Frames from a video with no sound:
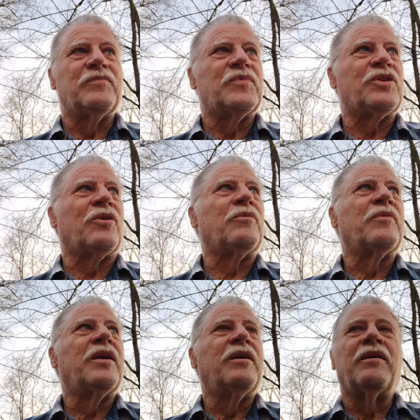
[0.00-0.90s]
So
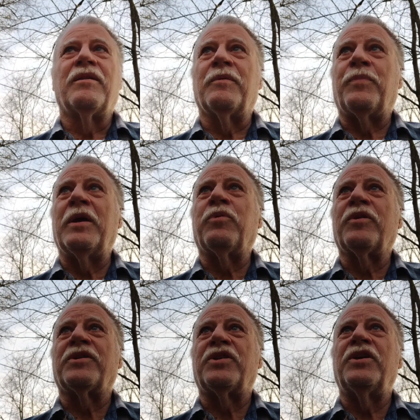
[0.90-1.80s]
people
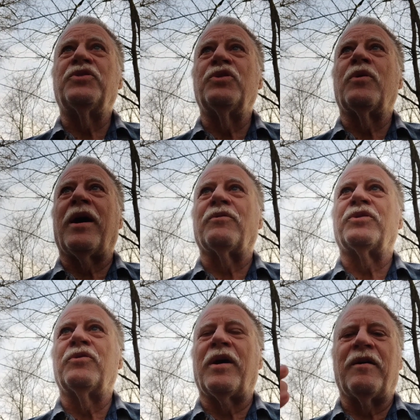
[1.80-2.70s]
that teach you how
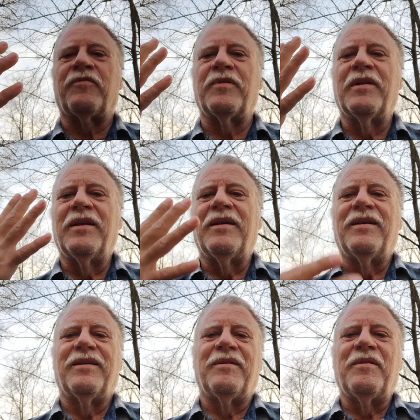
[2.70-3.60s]
to have
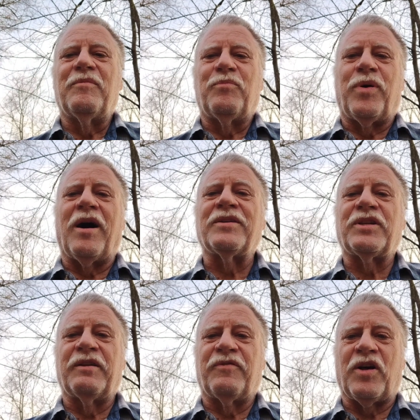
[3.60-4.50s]

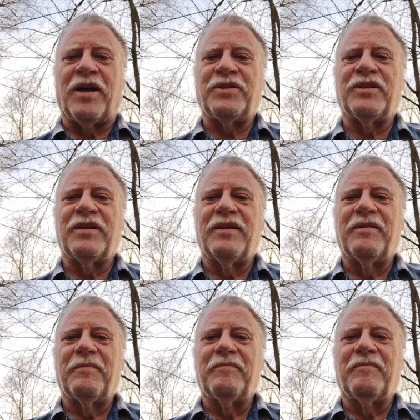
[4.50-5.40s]
positive thoughts,
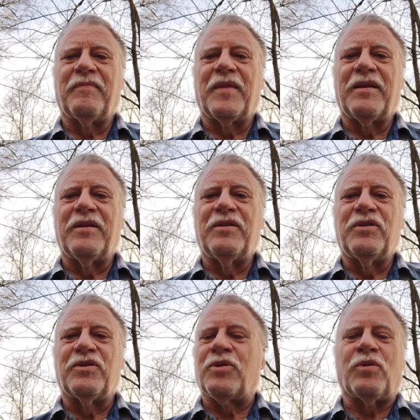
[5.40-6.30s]

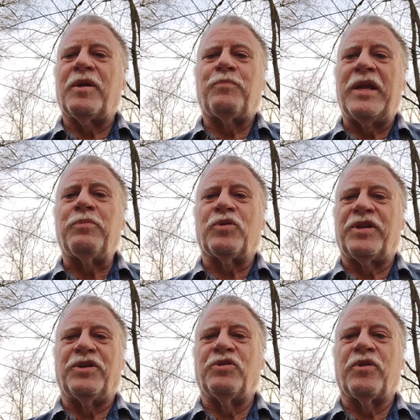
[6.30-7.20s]
don't let people
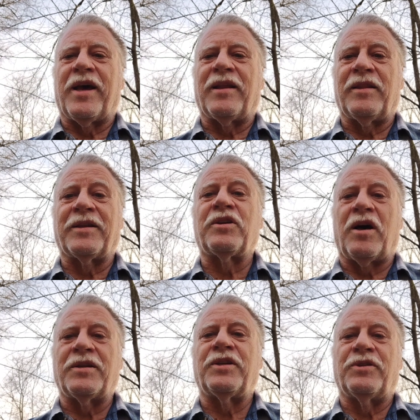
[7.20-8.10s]
teach you that. Let
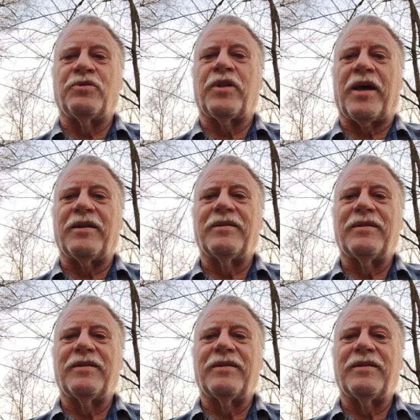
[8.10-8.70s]
God teach you that.